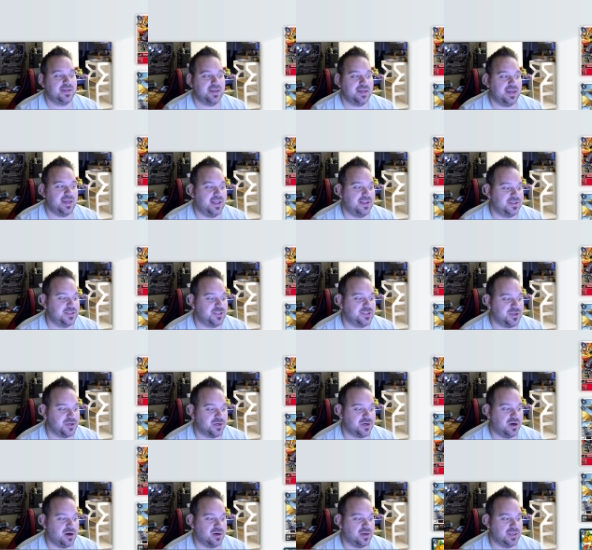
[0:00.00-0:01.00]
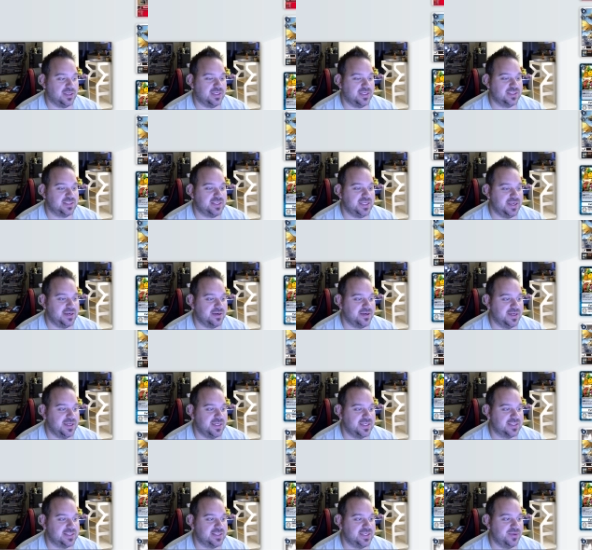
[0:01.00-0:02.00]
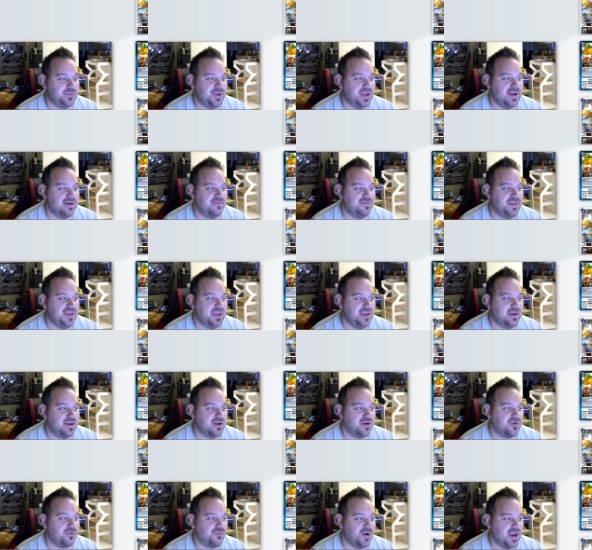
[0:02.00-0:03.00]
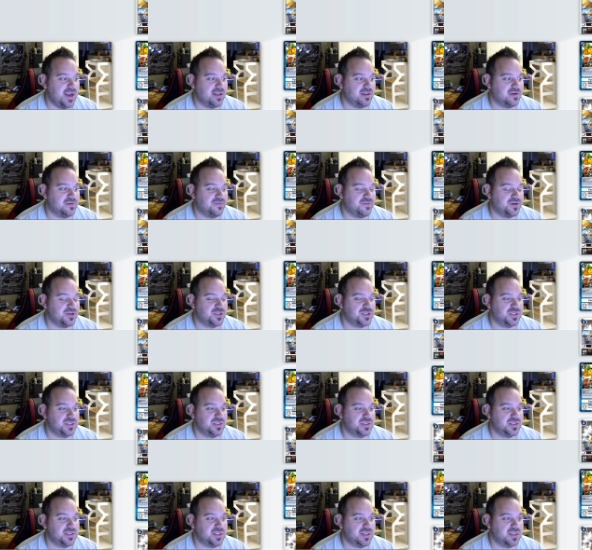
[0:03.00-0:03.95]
Uh, this is our card list here. You can see we have the regular versions.